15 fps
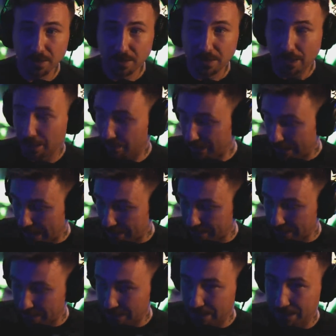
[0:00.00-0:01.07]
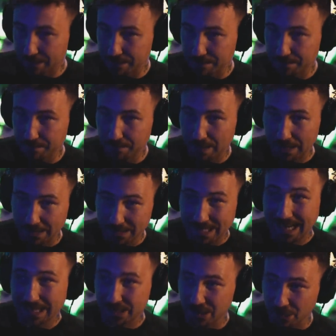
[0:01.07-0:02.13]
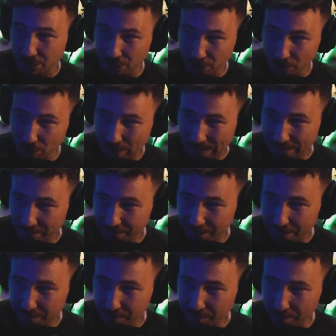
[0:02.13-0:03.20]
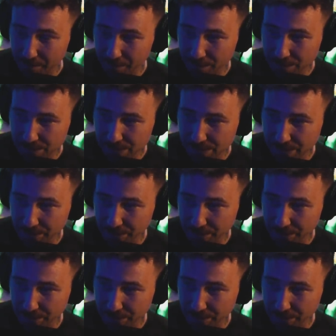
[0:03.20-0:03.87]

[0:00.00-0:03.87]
All right. And then, uh, Dex, do you have family members that are